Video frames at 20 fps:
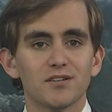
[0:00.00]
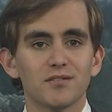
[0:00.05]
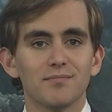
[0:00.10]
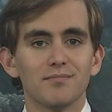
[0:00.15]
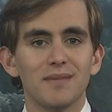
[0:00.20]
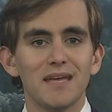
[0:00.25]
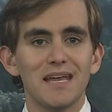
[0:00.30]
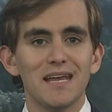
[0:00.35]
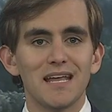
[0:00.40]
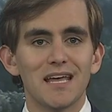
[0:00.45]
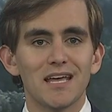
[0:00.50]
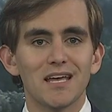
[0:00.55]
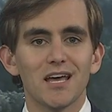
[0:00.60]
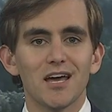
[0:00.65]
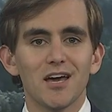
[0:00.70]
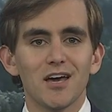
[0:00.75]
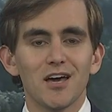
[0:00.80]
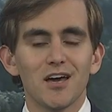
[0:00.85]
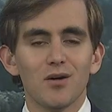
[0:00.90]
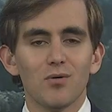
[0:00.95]
meeting.
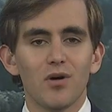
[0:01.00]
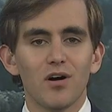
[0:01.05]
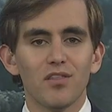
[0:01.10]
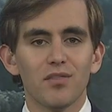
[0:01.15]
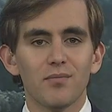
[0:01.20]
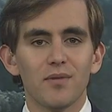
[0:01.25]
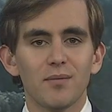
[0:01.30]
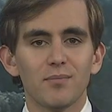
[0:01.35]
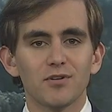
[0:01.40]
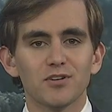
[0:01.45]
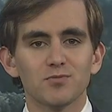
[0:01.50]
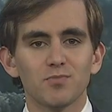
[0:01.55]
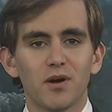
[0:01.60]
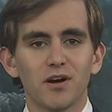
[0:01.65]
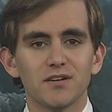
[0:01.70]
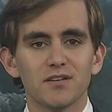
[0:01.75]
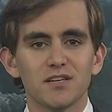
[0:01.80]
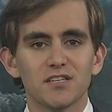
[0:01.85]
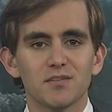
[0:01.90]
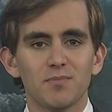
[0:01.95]
While the members
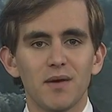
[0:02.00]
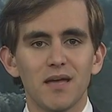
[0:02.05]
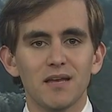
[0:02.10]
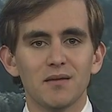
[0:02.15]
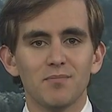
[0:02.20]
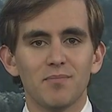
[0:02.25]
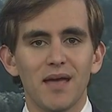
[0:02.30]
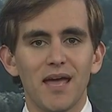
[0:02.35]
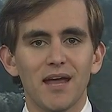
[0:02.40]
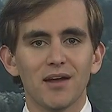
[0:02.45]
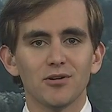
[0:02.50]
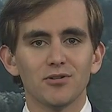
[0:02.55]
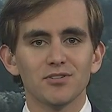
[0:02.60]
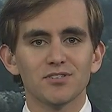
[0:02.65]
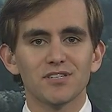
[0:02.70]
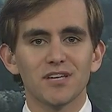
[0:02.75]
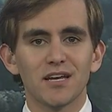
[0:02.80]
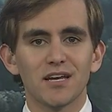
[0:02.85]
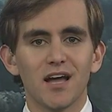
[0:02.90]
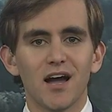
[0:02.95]
participate in
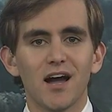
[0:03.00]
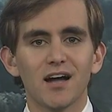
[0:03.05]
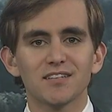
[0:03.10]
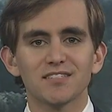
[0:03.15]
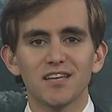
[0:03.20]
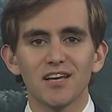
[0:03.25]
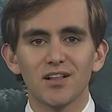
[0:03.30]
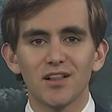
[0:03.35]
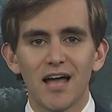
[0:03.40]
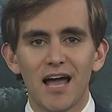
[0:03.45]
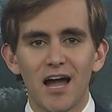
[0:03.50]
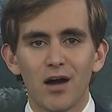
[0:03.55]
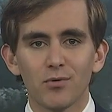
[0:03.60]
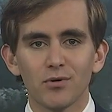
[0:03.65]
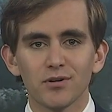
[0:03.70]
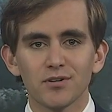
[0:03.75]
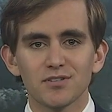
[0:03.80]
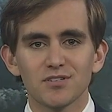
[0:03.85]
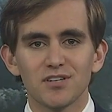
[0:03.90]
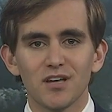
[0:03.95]
panels and cocktail
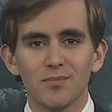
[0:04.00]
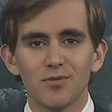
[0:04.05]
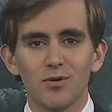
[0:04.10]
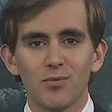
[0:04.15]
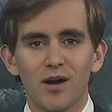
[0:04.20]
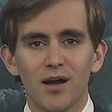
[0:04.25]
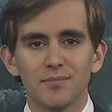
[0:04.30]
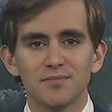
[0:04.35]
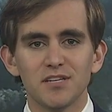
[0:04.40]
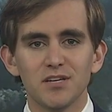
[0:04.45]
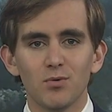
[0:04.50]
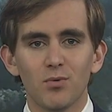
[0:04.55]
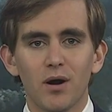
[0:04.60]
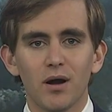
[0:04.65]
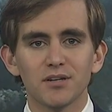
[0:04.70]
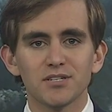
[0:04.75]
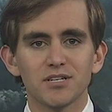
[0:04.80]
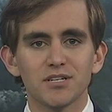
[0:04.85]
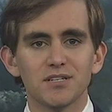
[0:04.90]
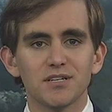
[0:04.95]
hours, WYMT
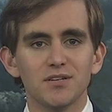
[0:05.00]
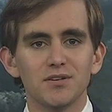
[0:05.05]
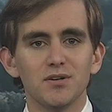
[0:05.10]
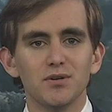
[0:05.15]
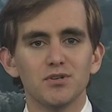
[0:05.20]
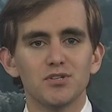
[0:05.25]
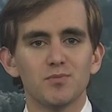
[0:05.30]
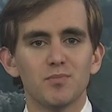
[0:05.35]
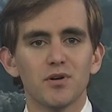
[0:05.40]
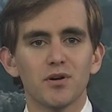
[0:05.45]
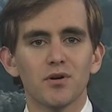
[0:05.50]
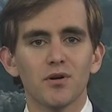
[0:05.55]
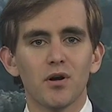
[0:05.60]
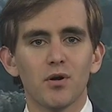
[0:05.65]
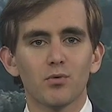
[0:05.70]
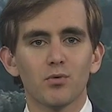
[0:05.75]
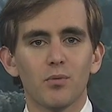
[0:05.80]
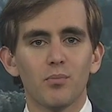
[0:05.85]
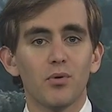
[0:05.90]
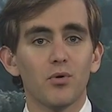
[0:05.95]
Washington News Bureau
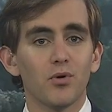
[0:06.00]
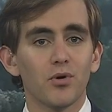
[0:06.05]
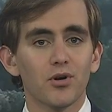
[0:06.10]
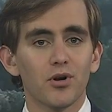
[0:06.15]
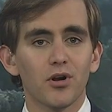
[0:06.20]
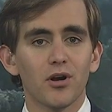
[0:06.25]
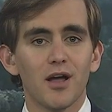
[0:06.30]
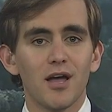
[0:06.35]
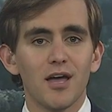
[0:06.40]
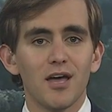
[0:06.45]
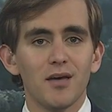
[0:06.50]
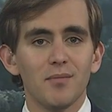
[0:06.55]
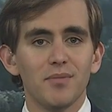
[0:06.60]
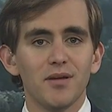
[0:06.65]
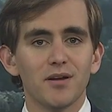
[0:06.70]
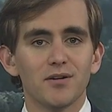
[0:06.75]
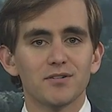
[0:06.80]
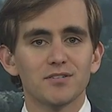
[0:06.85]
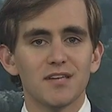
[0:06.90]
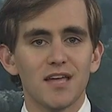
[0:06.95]
reporter
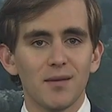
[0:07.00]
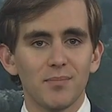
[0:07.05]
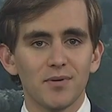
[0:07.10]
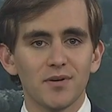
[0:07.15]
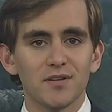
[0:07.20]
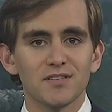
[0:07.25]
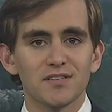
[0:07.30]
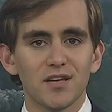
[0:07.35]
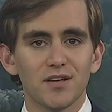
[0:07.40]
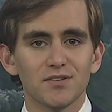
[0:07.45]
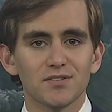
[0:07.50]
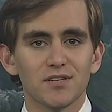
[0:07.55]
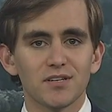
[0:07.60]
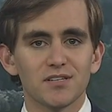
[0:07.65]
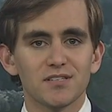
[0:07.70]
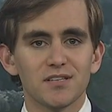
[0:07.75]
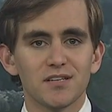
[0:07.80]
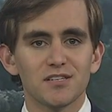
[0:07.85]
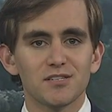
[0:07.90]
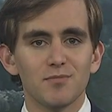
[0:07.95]
Peter Zampa tells us
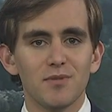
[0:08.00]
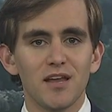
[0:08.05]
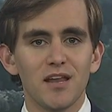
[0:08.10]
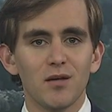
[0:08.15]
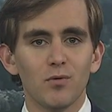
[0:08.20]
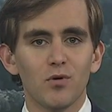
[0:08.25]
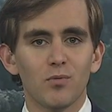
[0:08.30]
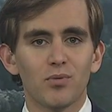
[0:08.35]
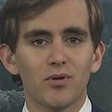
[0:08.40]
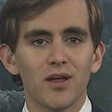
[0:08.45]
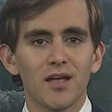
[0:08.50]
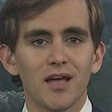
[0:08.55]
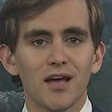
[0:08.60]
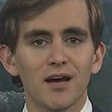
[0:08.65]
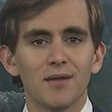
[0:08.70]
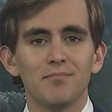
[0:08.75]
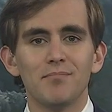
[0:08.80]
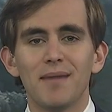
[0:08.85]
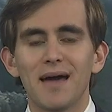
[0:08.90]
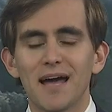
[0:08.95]
this meeting will bring a
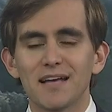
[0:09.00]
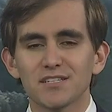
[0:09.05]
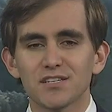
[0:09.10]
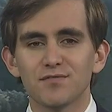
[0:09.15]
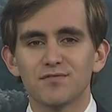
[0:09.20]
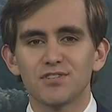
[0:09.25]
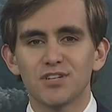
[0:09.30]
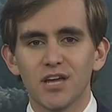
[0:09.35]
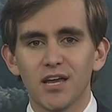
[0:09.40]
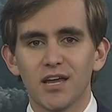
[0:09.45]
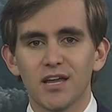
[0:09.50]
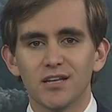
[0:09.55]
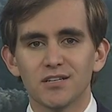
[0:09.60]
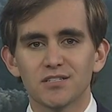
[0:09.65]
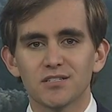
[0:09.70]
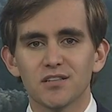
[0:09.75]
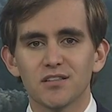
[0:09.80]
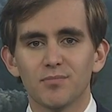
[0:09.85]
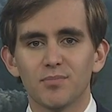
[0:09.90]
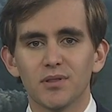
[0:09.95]
massive change
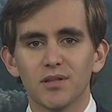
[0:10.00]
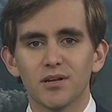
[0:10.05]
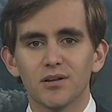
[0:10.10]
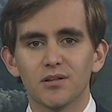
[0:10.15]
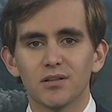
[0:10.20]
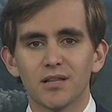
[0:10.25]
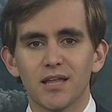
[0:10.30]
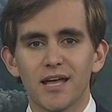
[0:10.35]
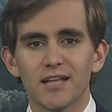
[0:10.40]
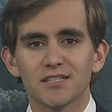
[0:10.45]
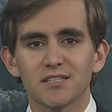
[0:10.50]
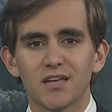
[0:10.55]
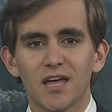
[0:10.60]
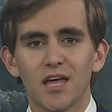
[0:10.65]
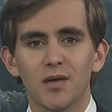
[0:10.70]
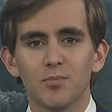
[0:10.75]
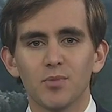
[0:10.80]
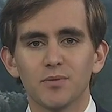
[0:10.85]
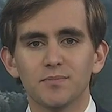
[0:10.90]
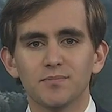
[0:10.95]
to the political landscape.